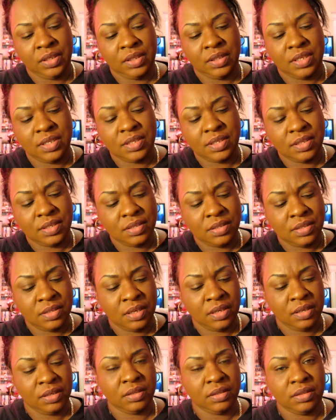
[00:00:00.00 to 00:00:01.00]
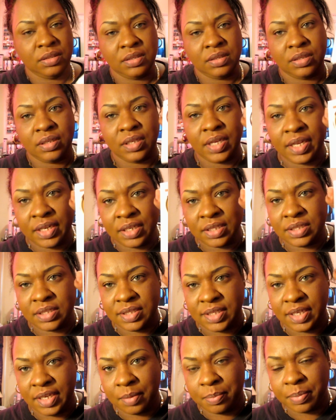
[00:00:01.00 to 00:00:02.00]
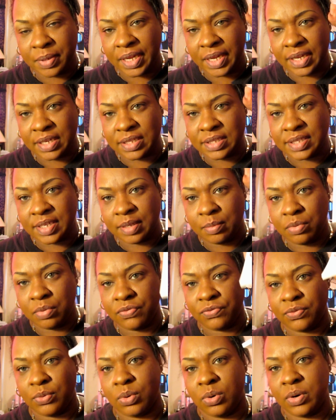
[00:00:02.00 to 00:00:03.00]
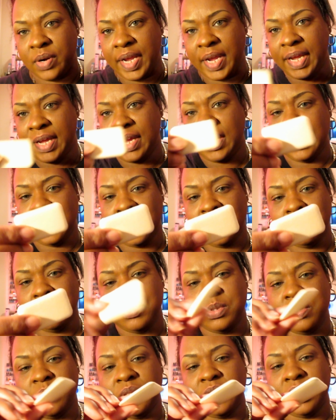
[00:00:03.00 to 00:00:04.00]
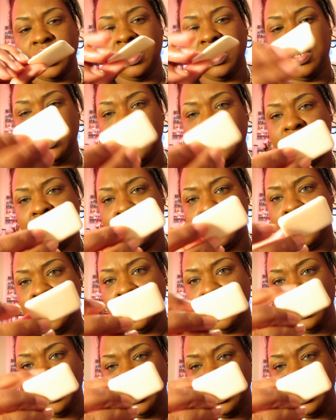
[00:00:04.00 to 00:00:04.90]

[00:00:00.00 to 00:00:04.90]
this is in deep like I said before and it comes with a little